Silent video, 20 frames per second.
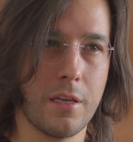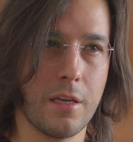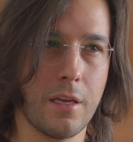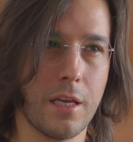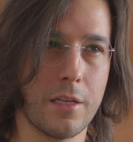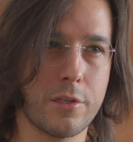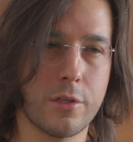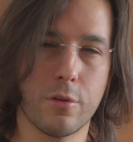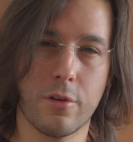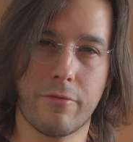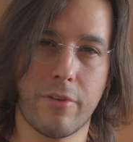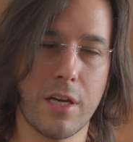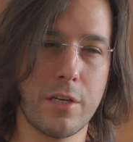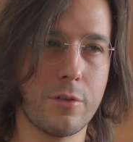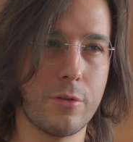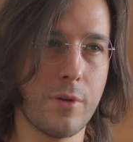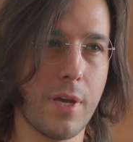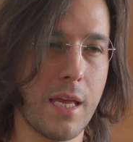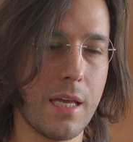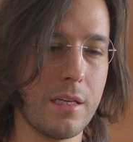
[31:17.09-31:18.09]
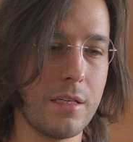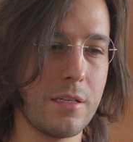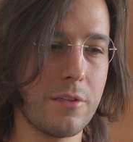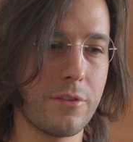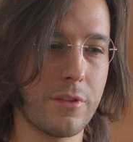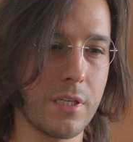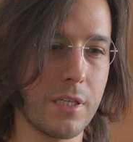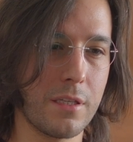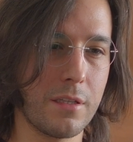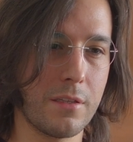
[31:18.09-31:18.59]
And so if I do
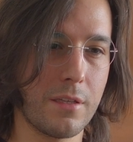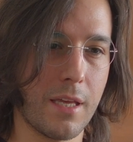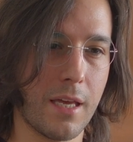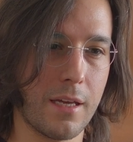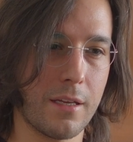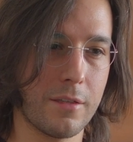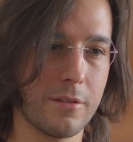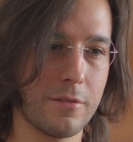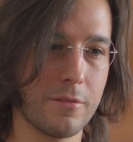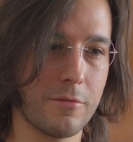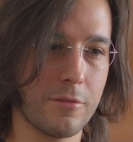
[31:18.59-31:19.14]
anything that